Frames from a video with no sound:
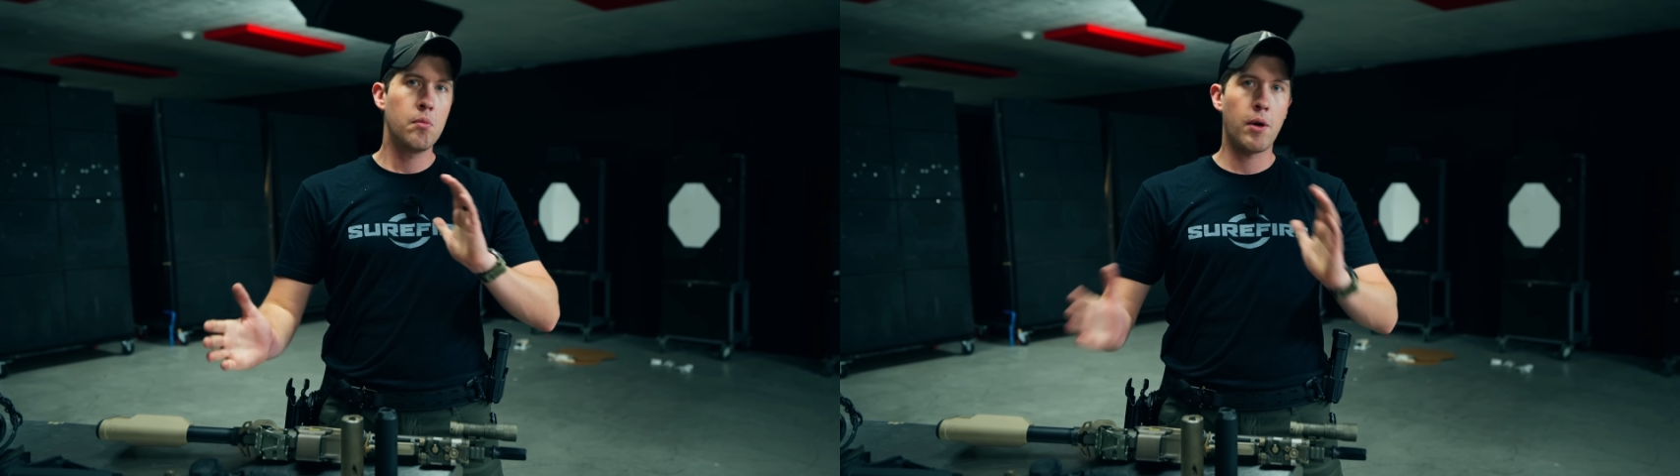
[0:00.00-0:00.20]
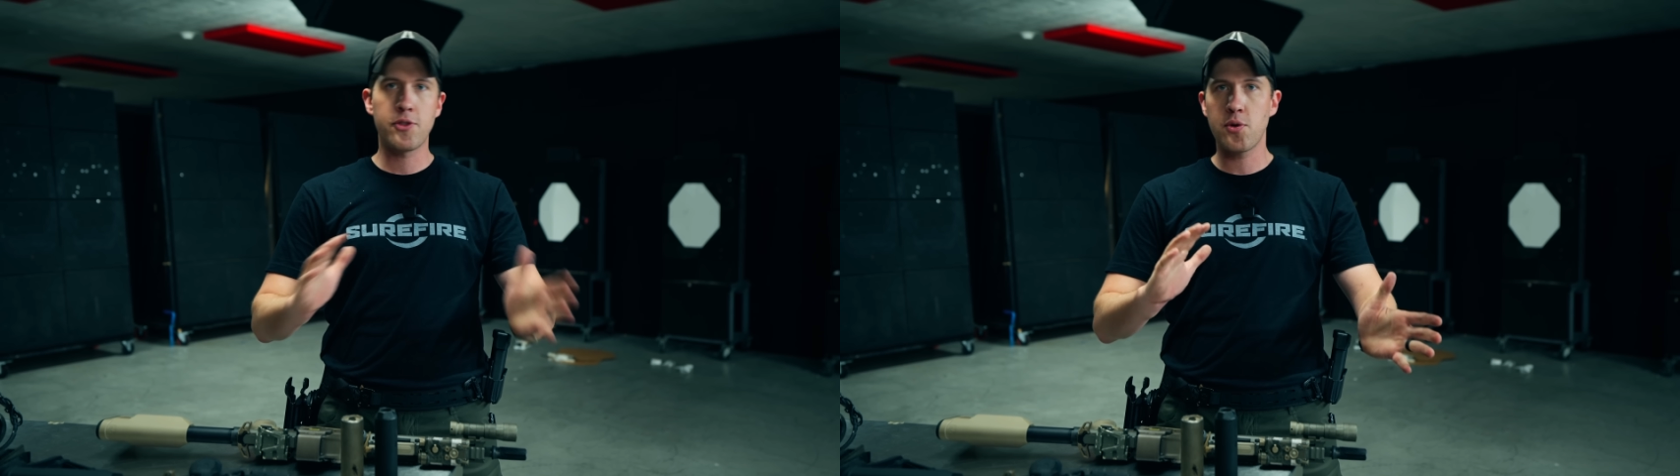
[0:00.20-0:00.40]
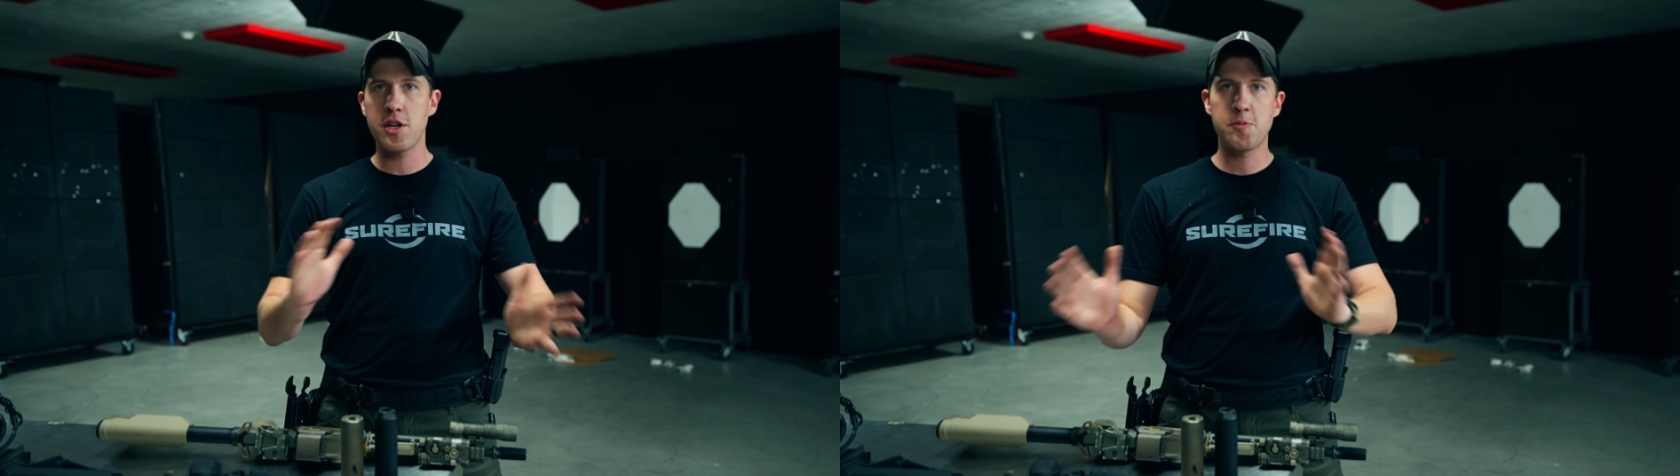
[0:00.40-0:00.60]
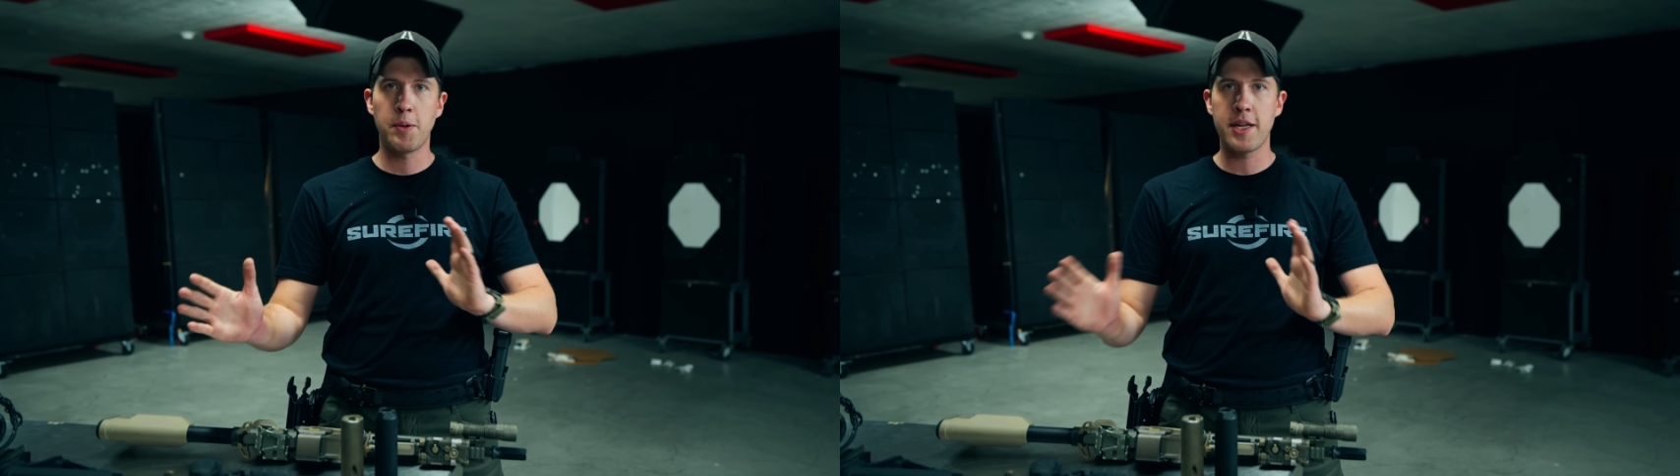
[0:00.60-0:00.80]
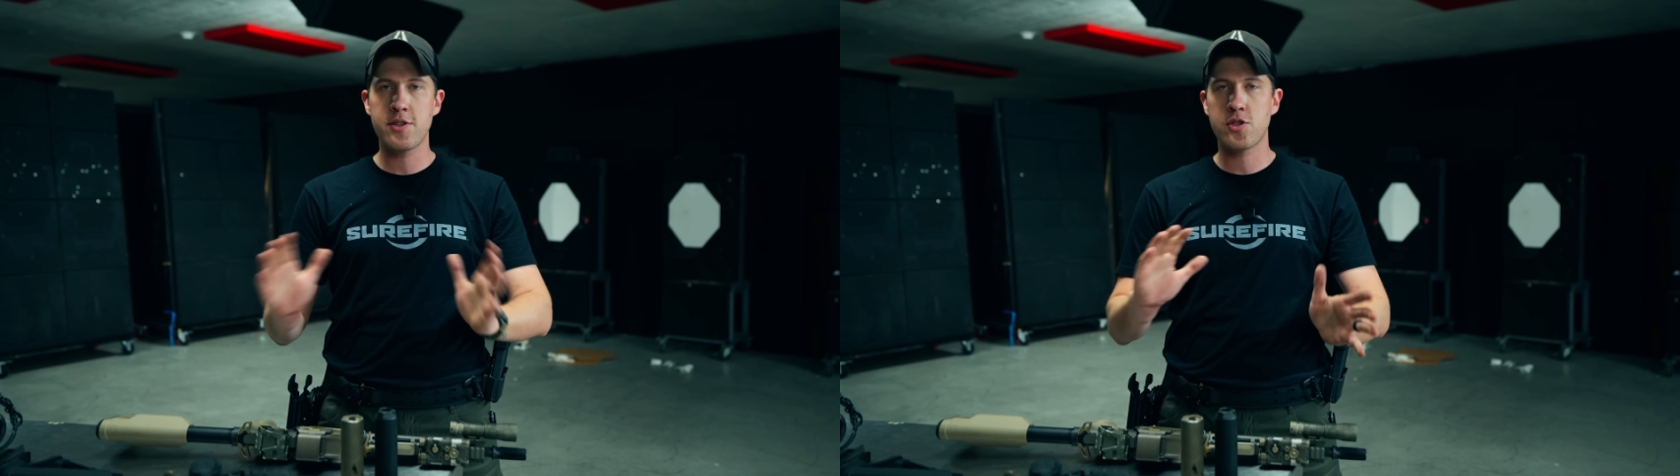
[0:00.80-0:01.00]
1-3
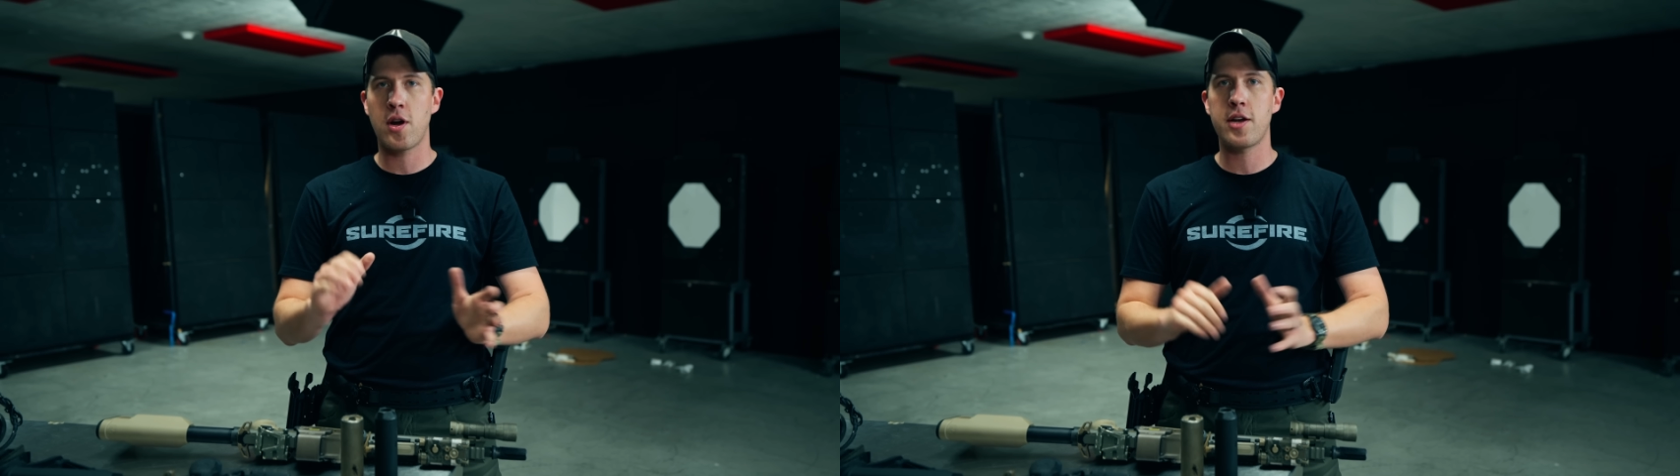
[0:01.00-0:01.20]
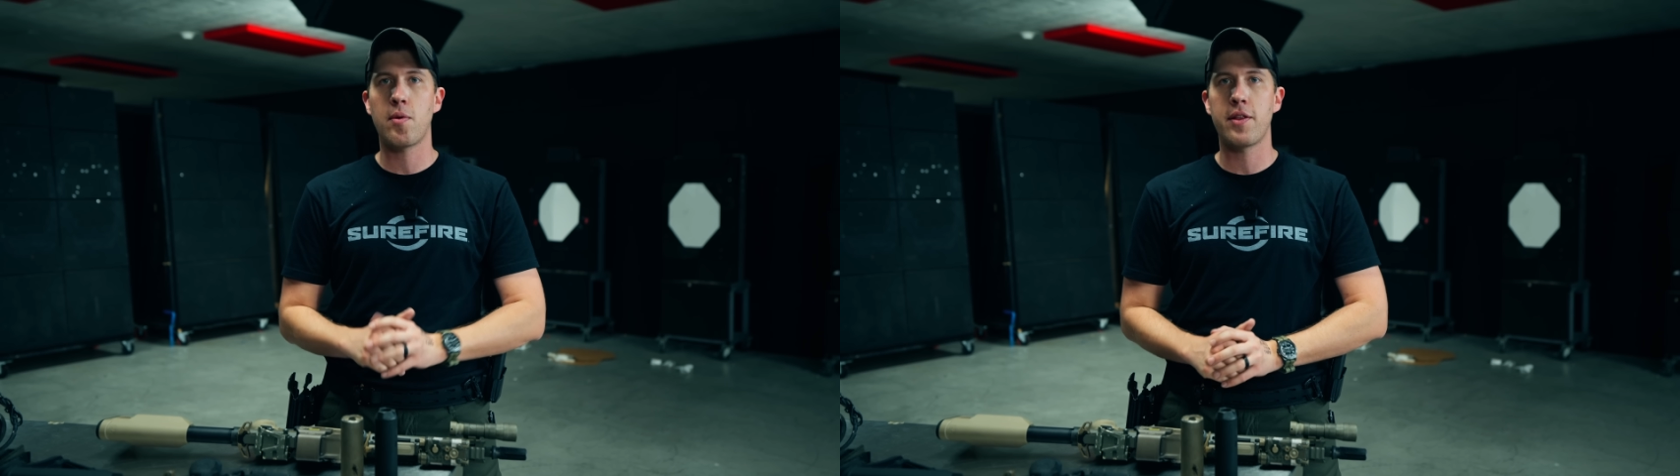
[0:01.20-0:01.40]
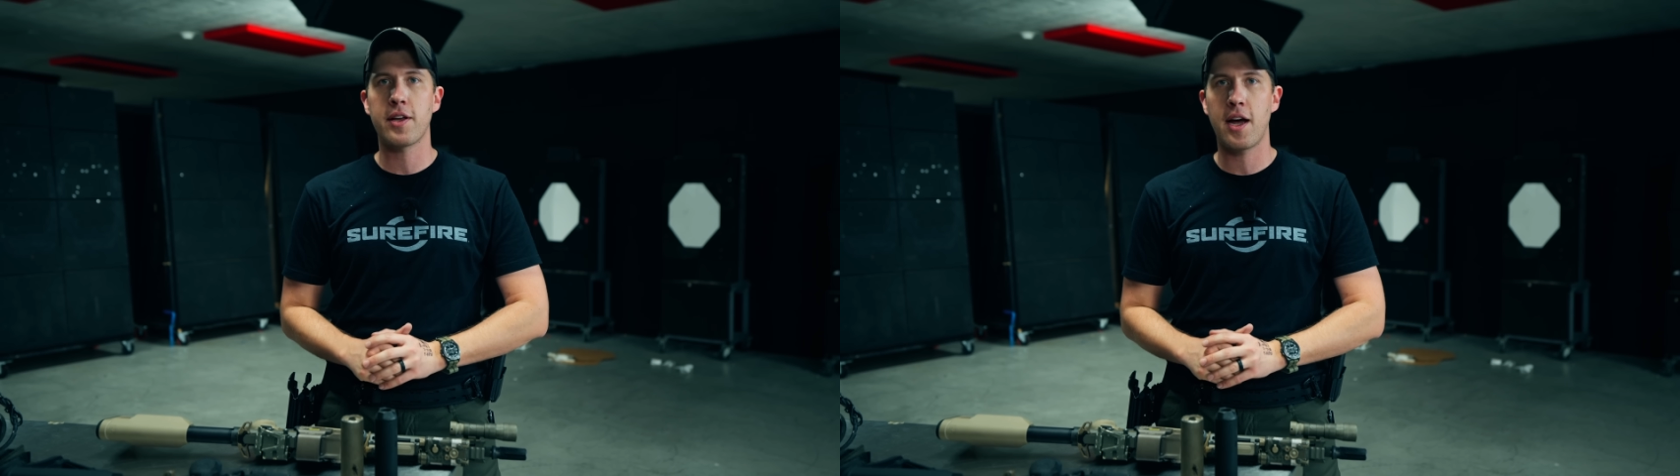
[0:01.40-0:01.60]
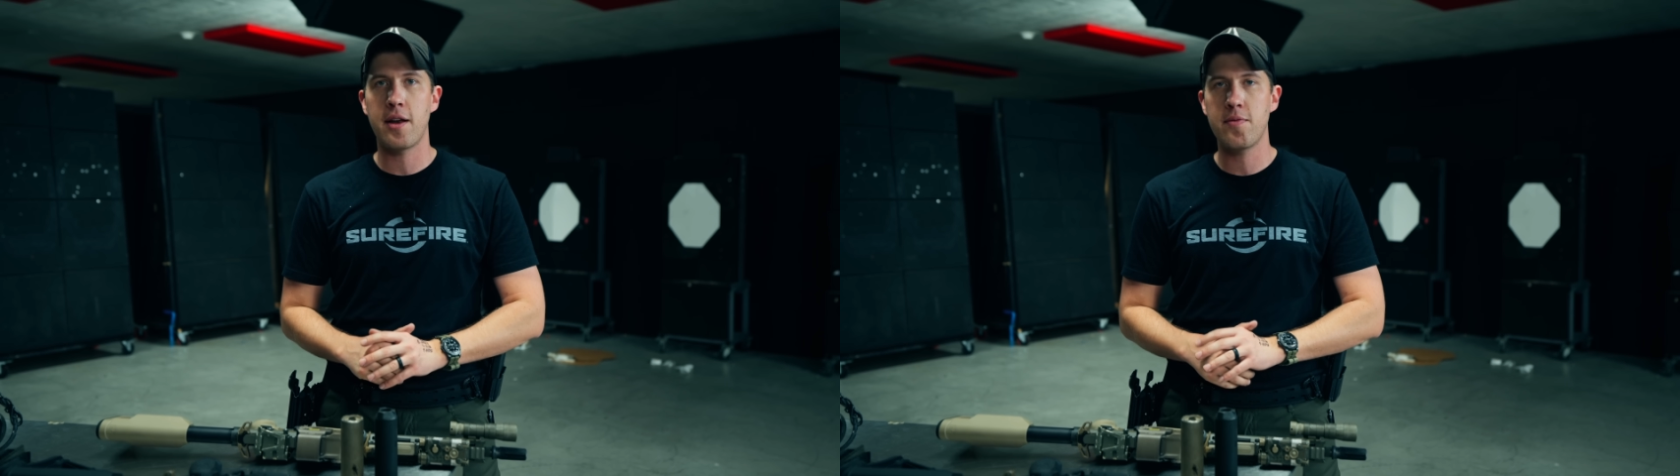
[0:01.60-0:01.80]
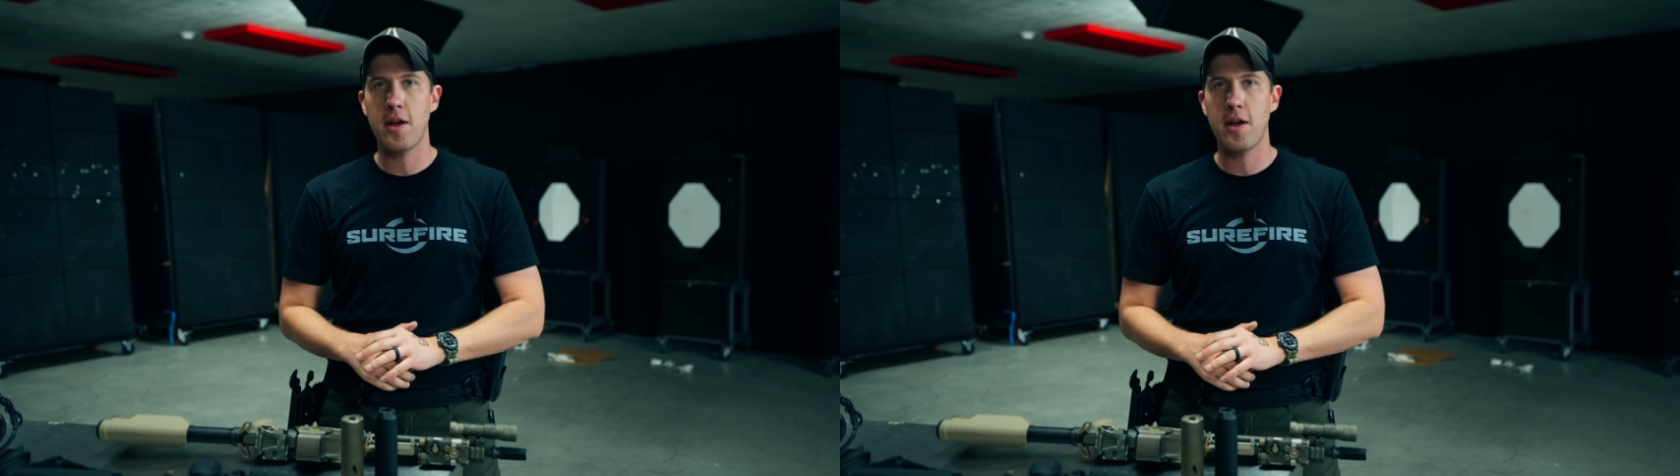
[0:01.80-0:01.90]
splits, trying to run the gun